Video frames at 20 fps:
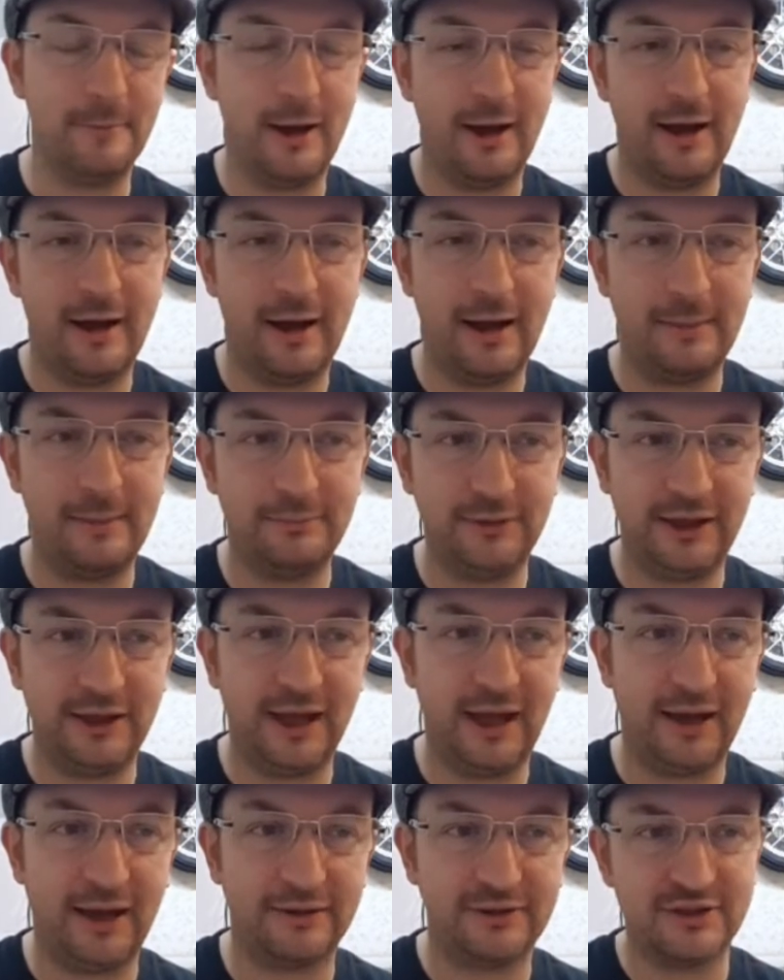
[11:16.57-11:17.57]

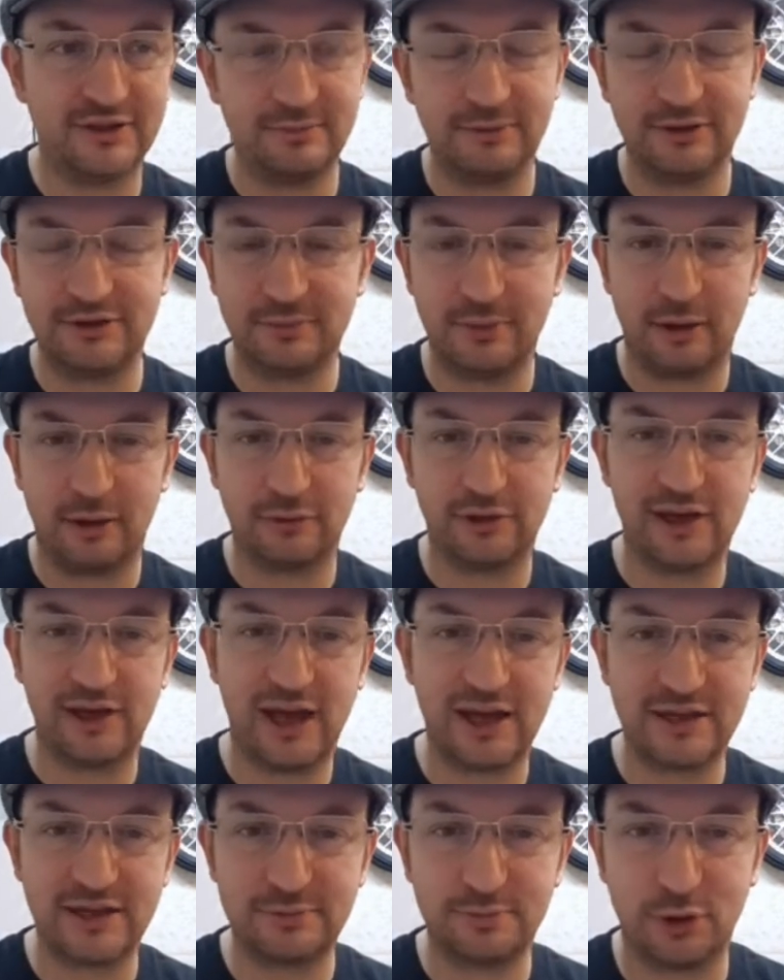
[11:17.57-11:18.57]
Yeah, similar to Boulder
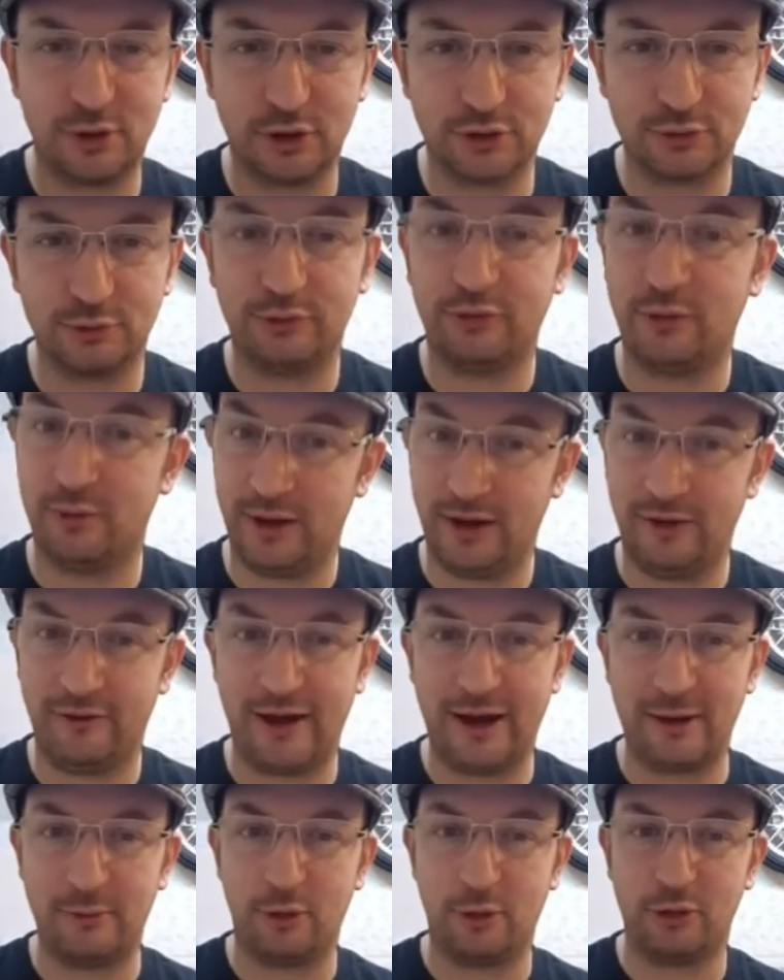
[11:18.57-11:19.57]
Dash, but with a better
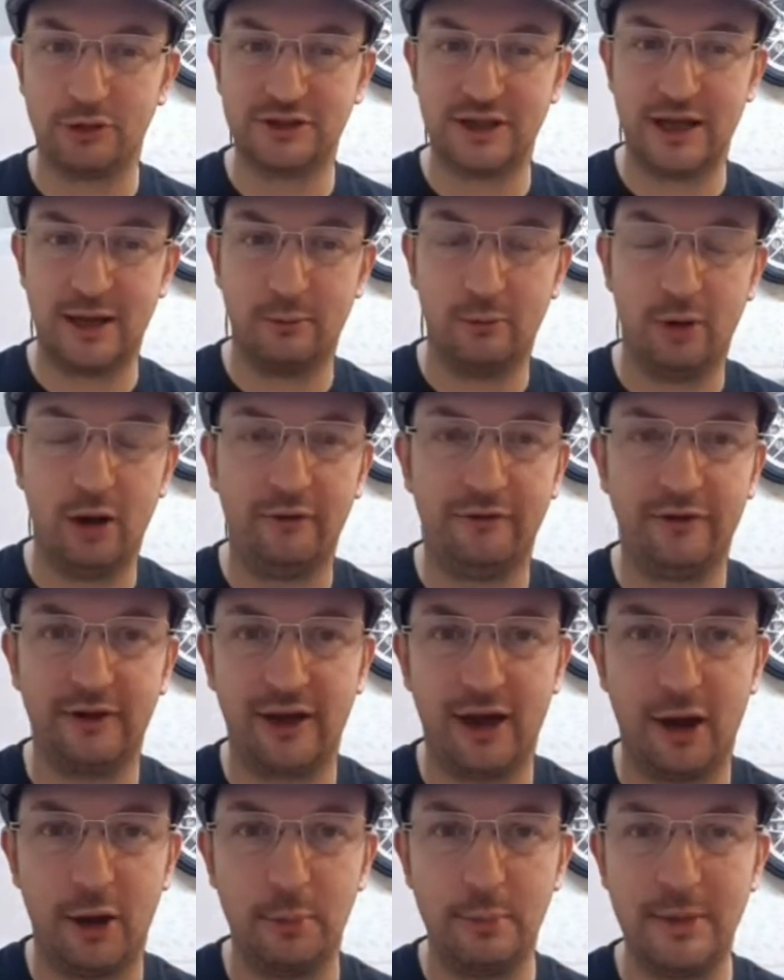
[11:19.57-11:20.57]
AY sound. Worth a
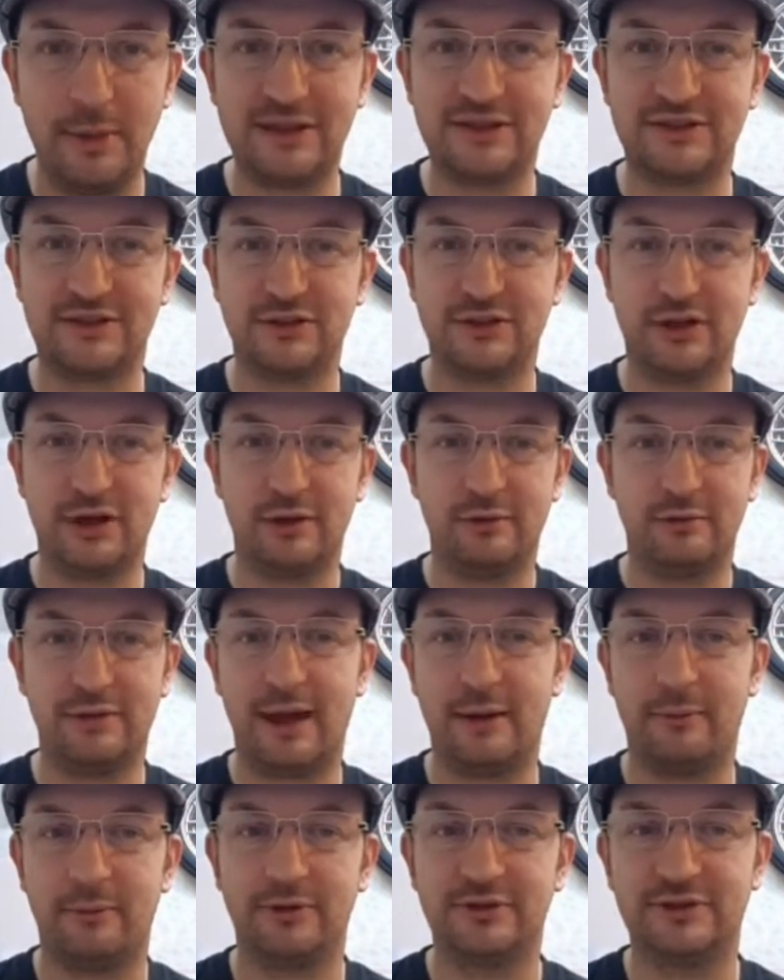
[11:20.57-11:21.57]
go. Mr. Do,
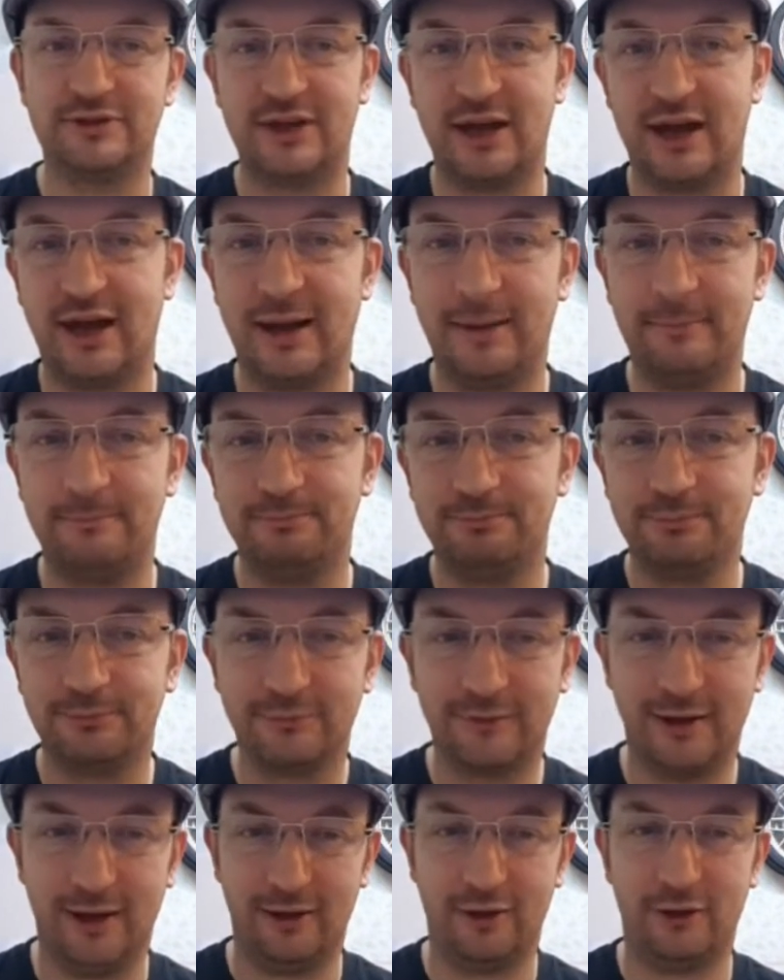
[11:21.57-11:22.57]
that was, I
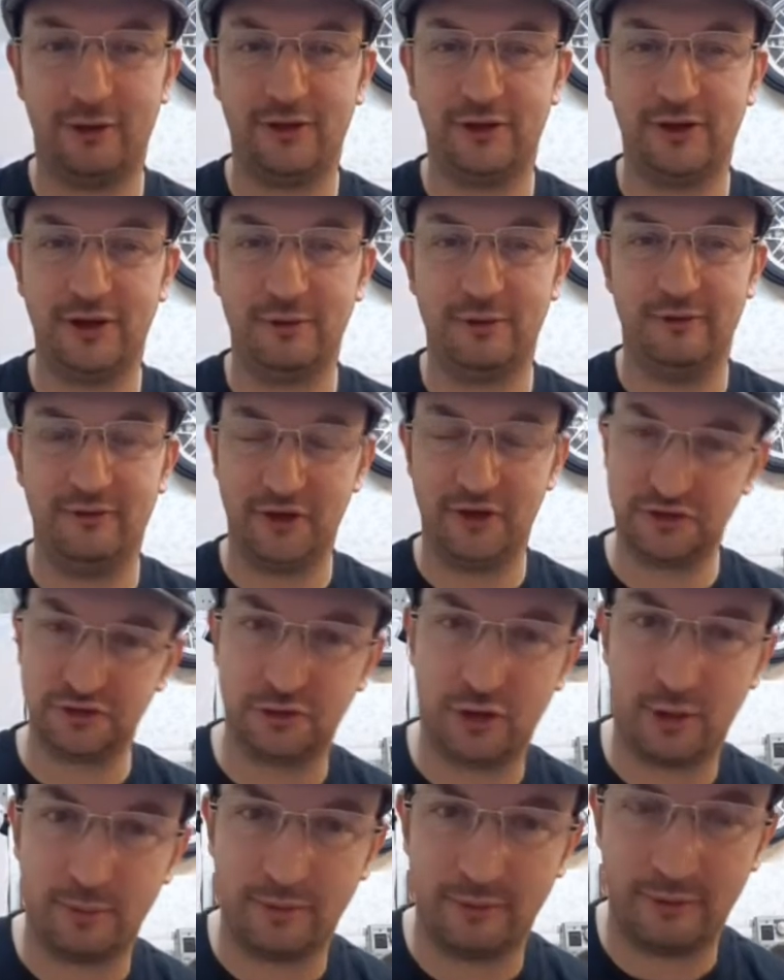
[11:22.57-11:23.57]
like the Universal
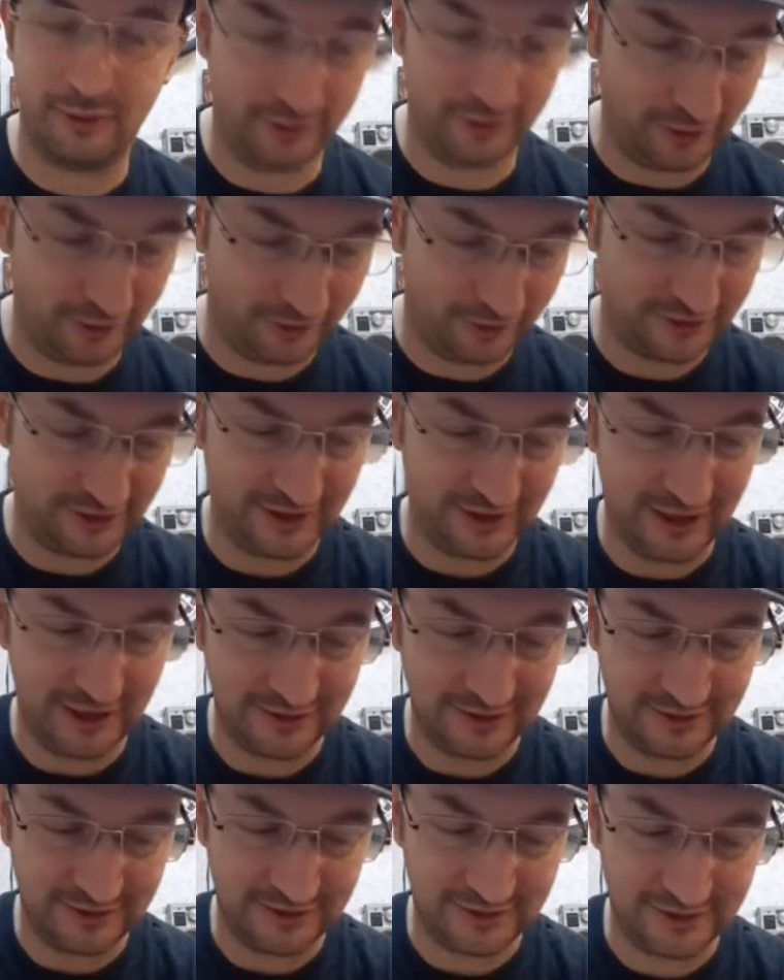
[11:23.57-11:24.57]
Copyright
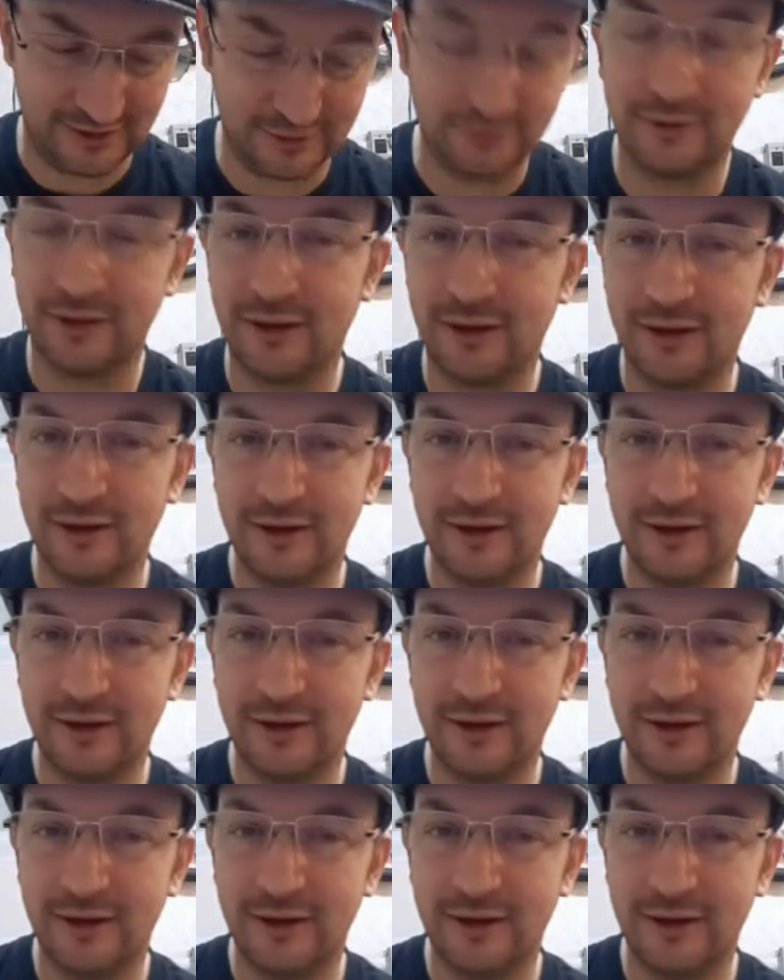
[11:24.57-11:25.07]
1982.